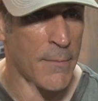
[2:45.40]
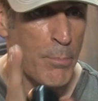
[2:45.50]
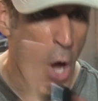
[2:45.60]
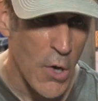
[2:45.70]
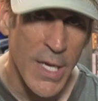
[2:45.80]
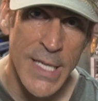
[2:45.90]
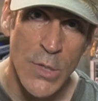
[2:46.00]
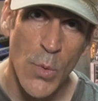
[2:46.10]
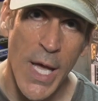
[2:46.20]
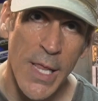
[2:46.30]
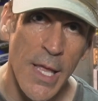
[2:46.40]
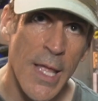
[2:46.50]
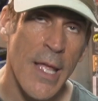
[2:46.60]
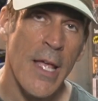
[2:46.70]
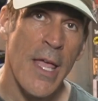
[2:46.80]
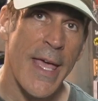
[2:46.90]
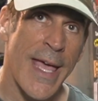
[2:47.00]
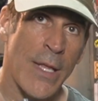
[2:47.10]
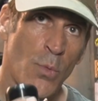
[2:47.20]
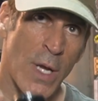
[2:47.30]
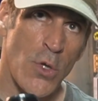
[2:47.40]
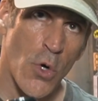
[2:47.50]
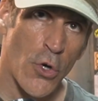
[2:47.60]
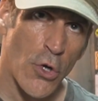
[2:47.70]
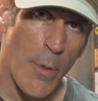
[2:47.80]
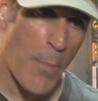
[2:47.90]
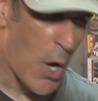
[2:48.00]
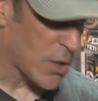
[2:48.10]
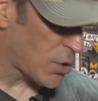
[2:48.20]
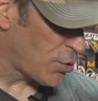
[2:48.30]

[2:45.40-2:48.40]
puck as well, and when you order the pucks,